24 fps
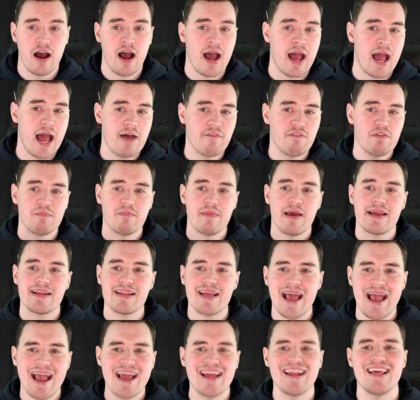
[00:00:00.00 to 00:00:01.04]
I haven't
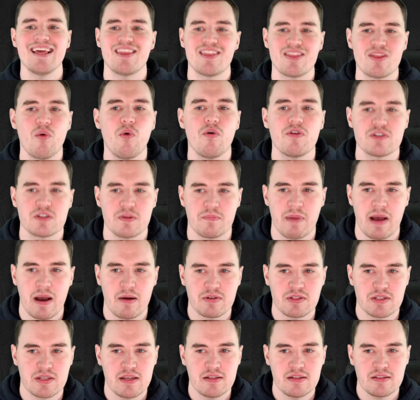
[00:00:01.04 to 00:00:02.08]
made any thoughts
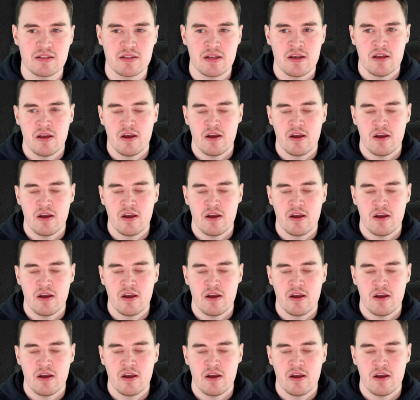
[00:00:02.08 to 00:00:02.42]
about it